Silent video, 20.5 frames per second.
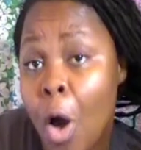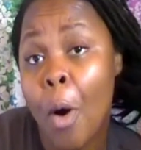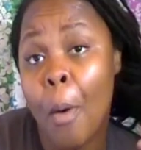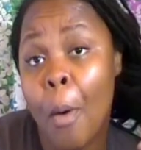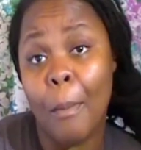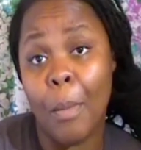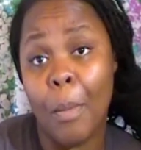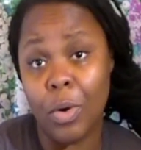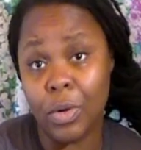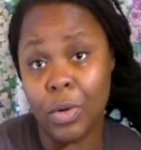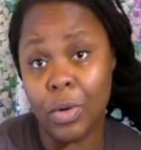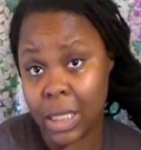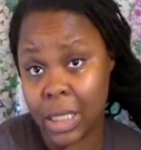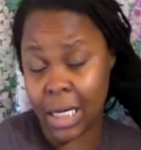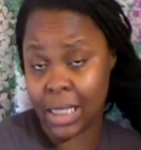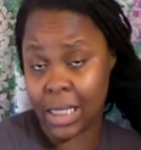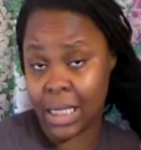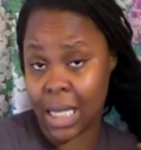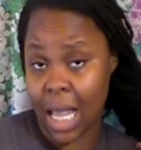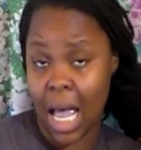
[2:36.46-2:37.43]
most of
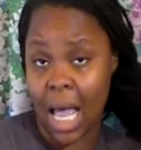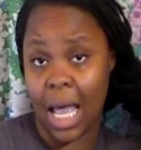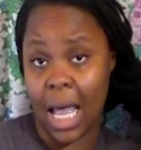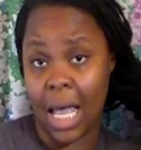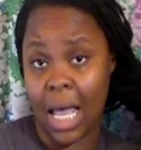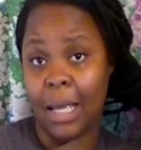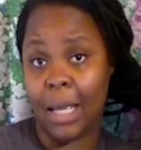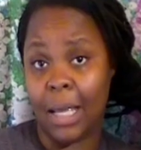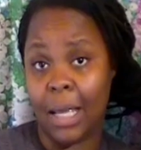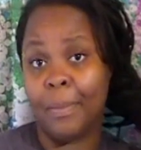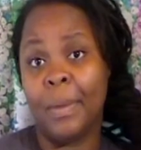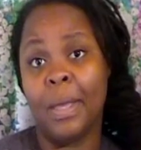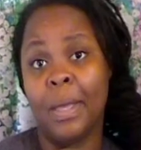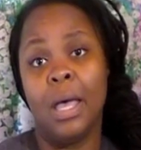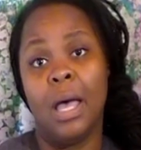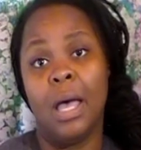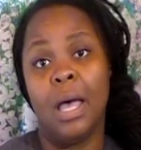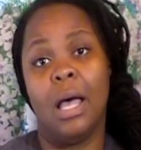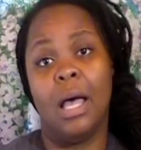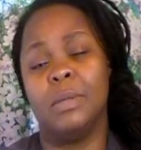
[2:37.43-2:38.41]
the time,
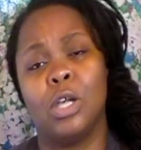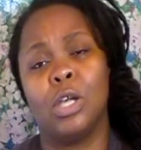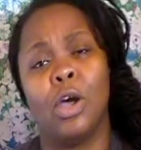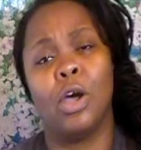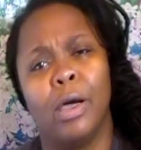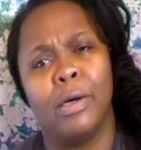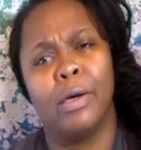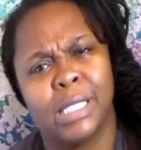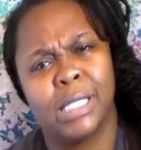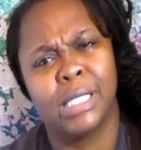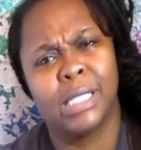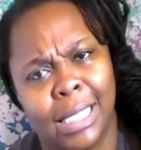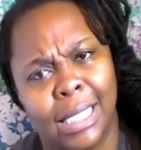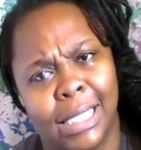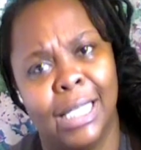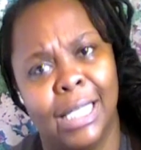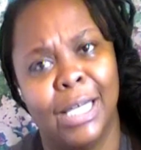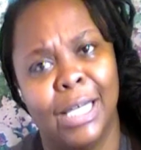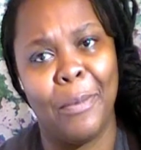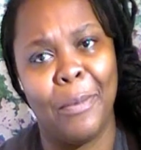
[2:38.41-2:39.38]
sorry, I was kind of
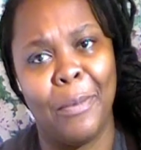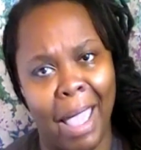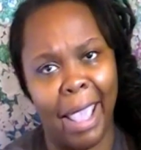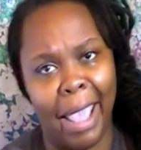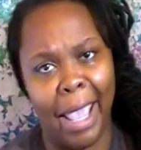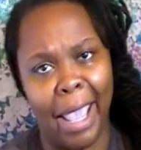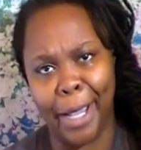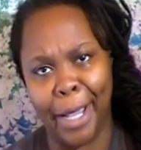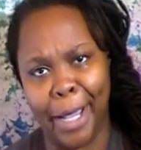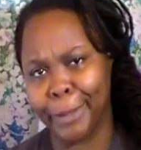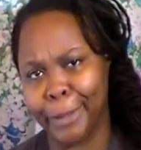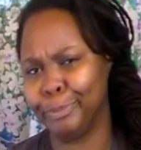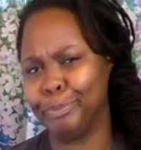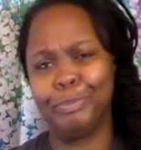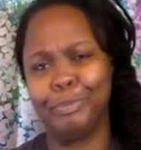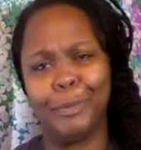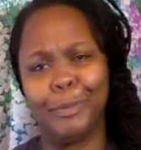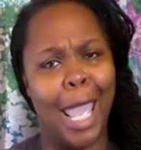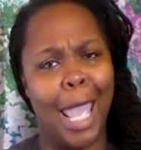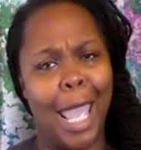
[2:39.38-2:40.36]
sitting on my hair,
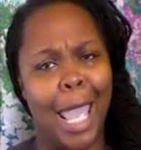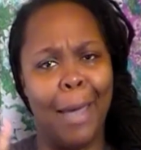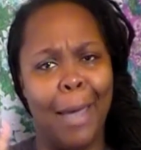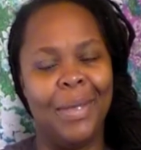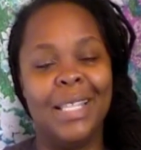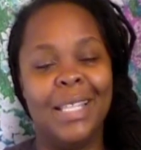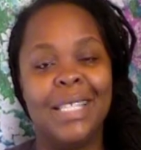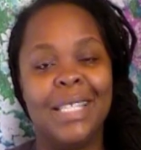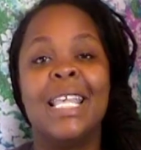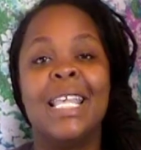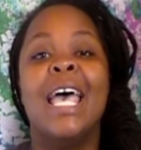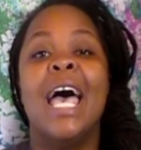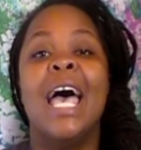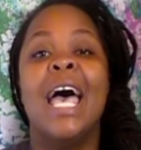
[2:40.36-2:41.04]
happens.